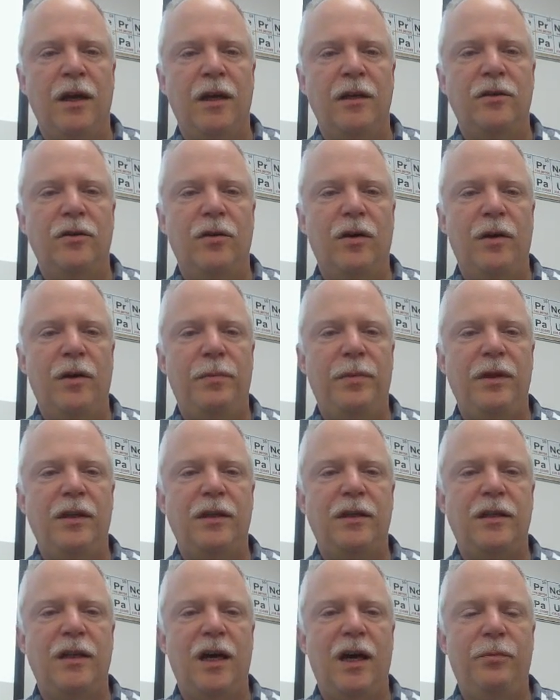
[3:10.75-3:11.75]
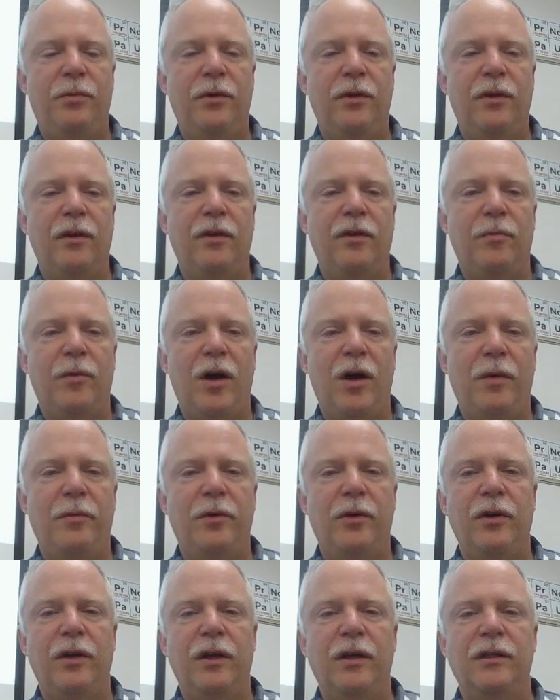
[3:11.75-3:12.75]
So up at the top where the
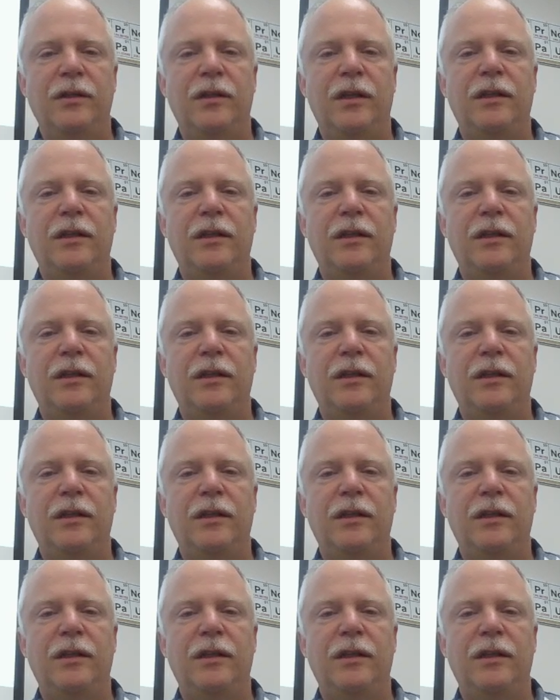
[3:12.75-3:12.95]
thermometer is,